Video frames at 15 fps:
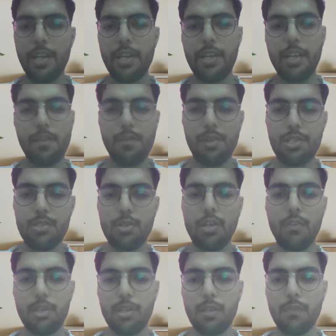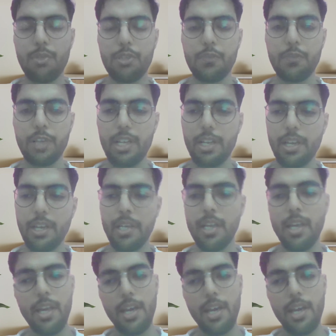and then we install our computer file again,